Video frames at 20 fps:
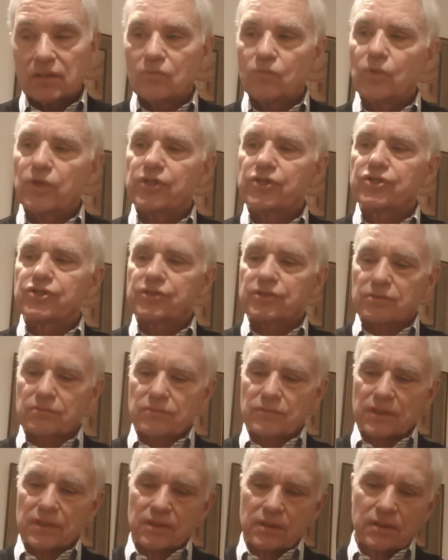which
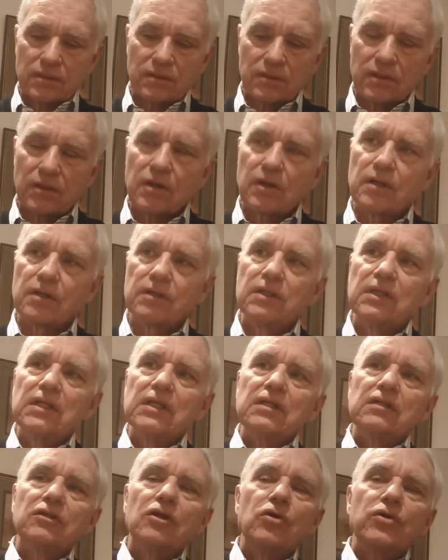are
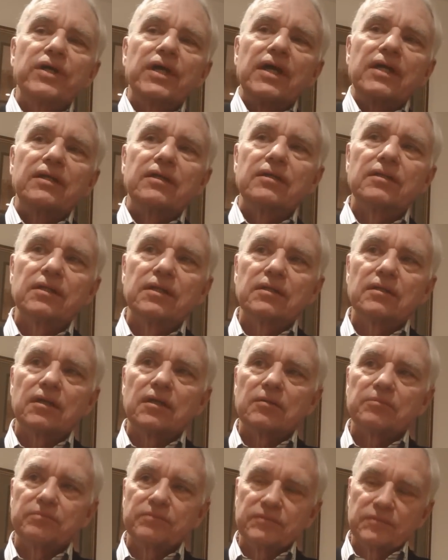
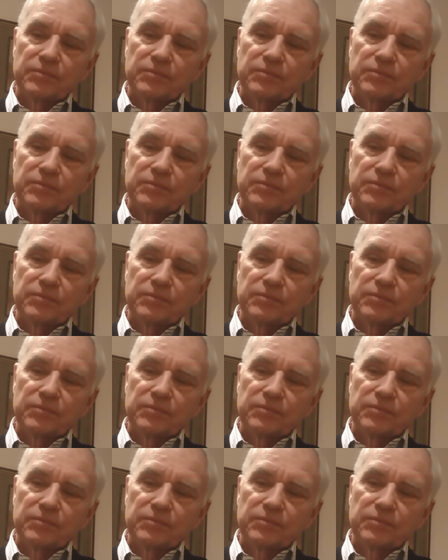located,